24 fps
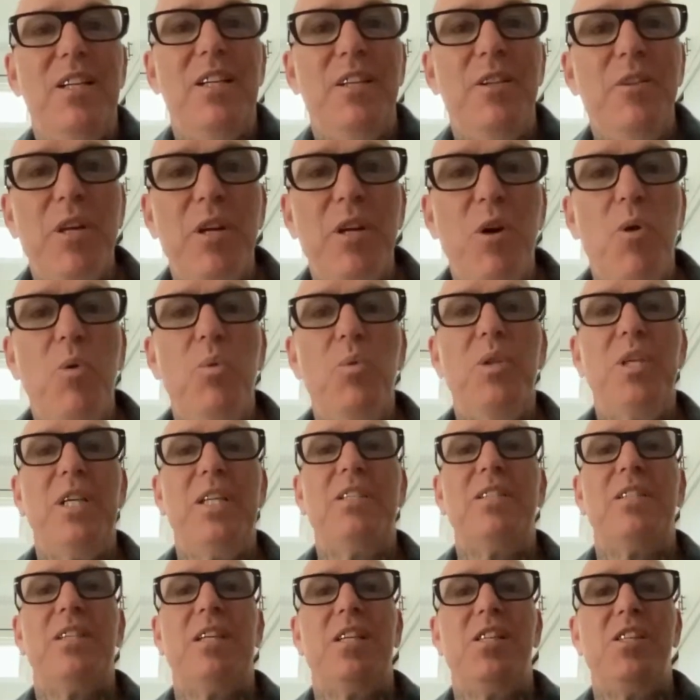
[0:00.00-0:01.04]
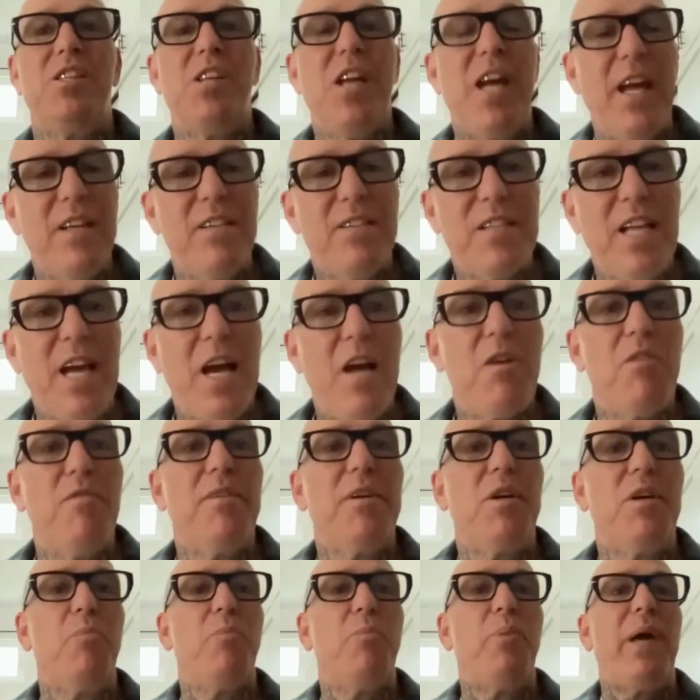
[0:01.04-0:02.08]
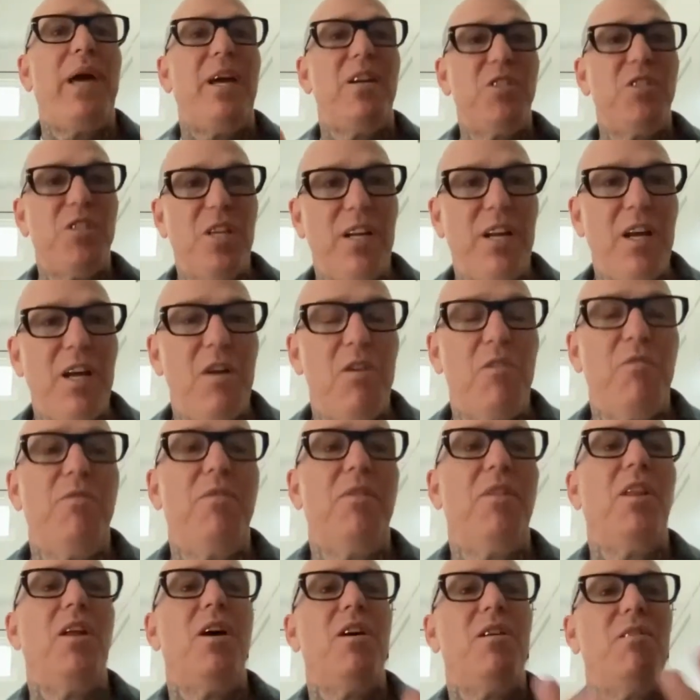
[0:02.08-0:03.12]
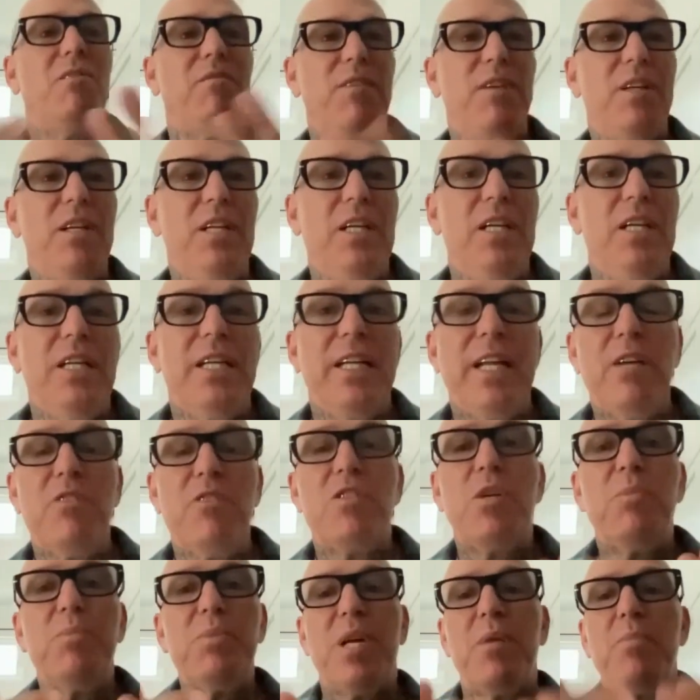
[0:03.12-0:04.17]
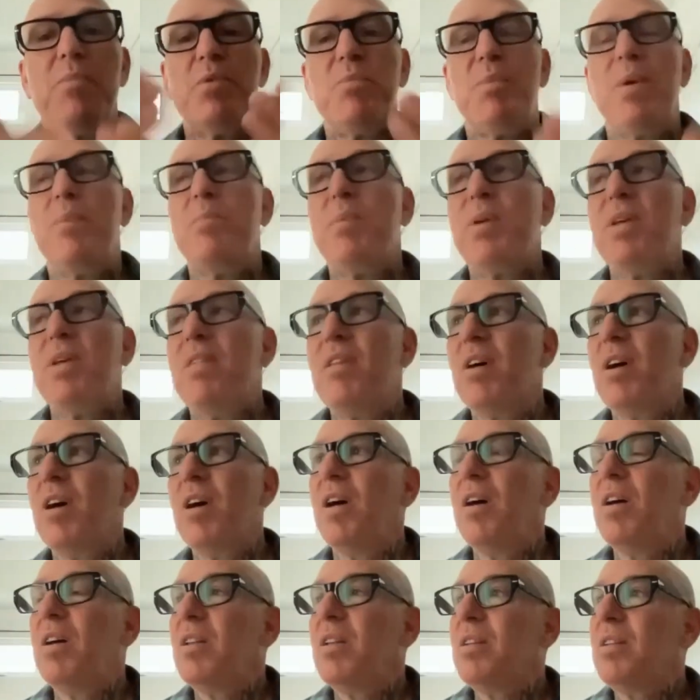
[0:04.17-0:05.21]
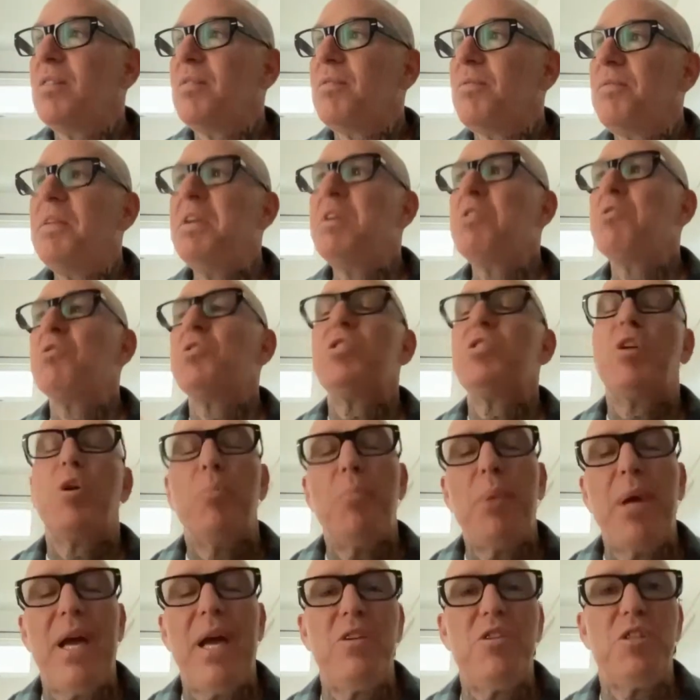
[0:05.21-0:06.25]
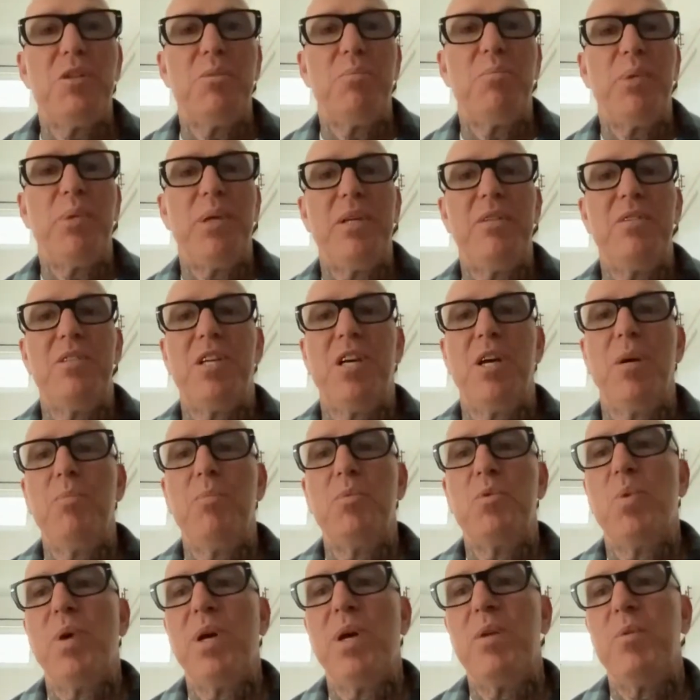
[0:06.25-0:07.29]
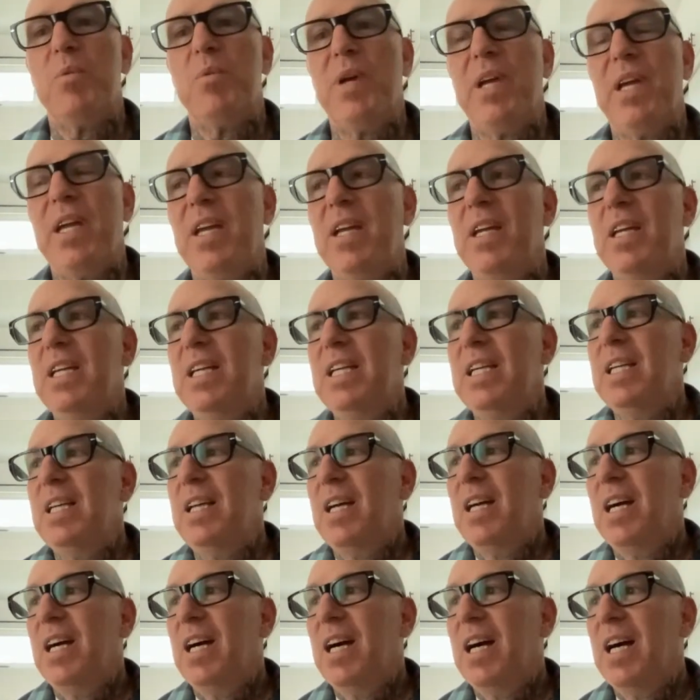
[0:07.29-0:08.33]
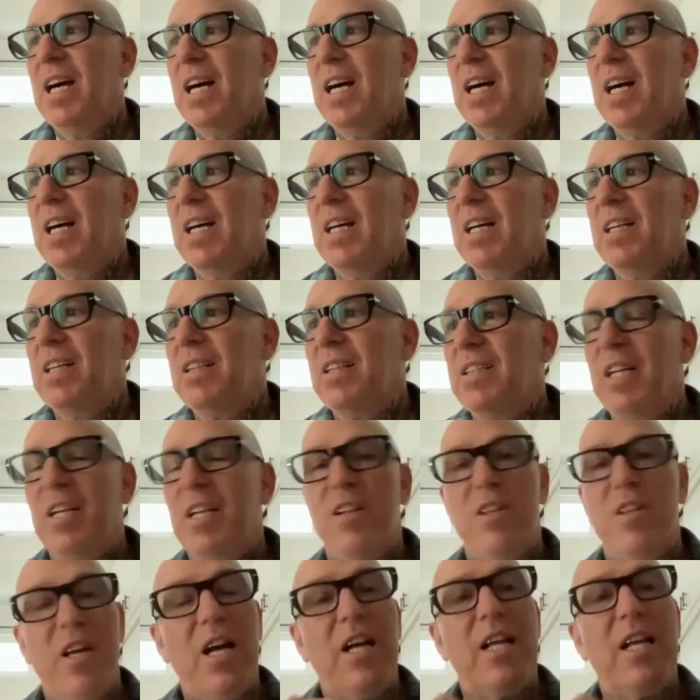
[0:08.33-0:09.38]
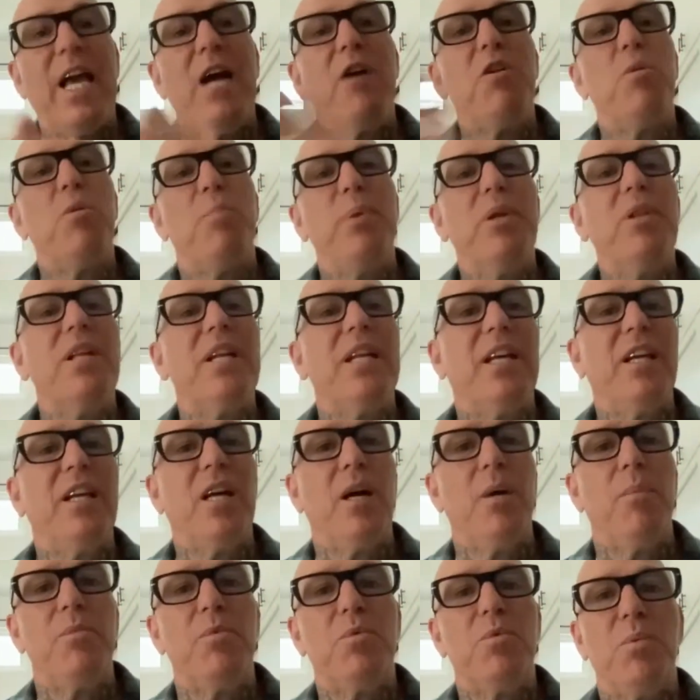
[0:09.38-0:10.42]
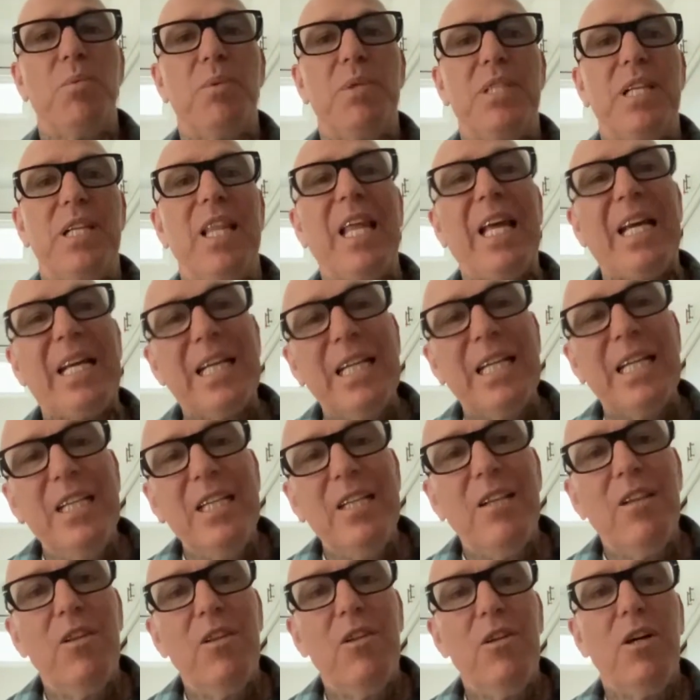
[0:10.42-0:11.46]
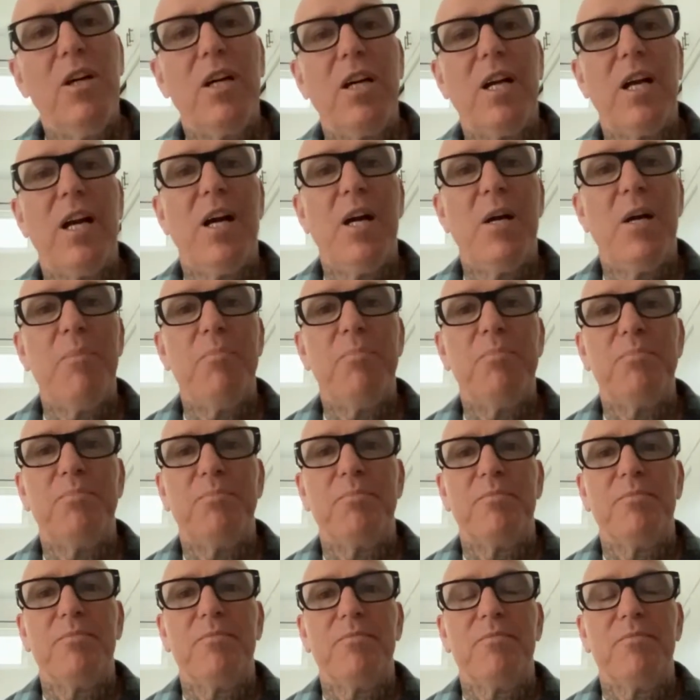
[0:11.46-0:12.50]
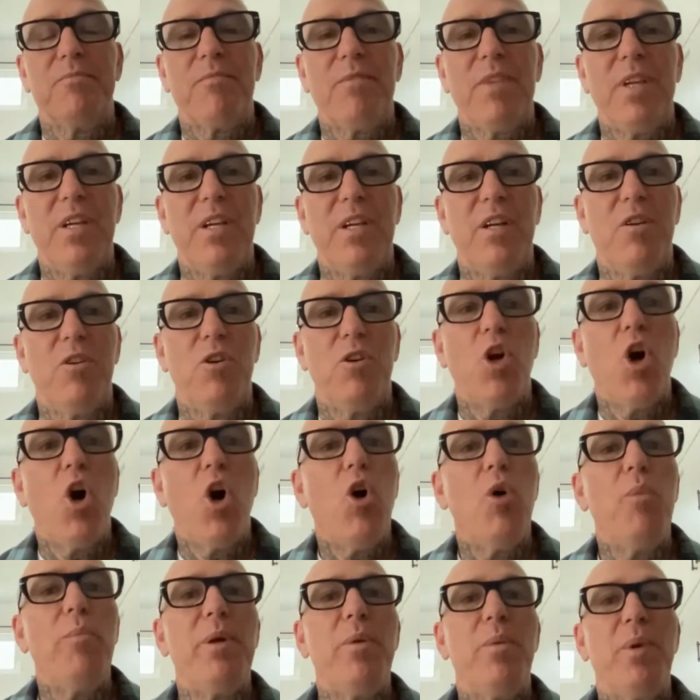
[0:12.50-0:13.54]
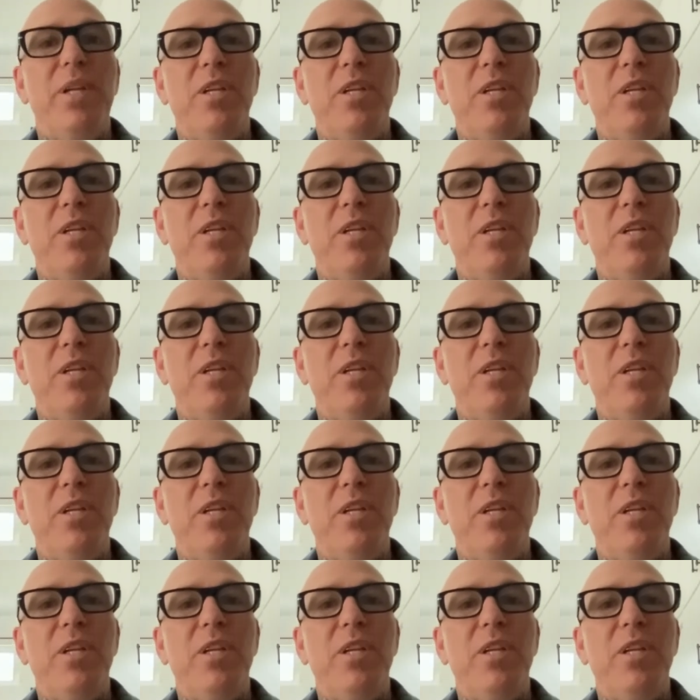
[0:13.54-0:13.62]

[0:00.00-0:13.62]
you can only suggest out of compassion, out of love. Now, sometimes maybe the fierce compassion piece comes when we, the accountability comes when we say, like, look, call me